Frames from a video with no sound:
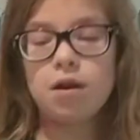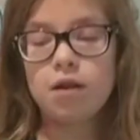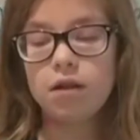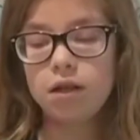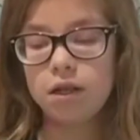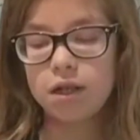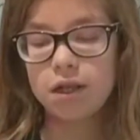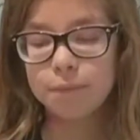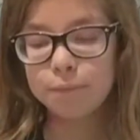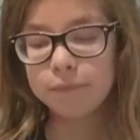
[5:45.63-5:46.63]
much.
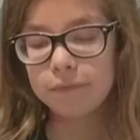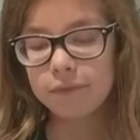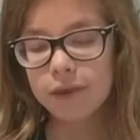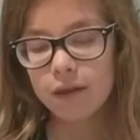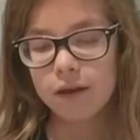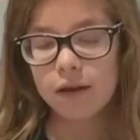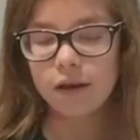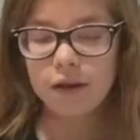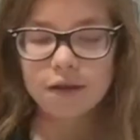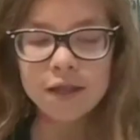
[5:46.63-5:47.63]

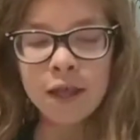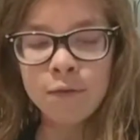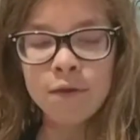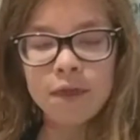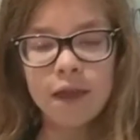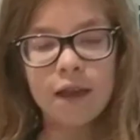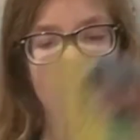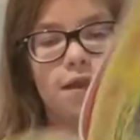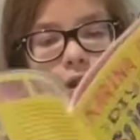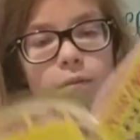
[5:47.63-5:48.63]
So that's the
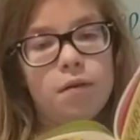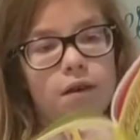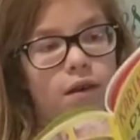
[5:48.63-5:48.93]
next step.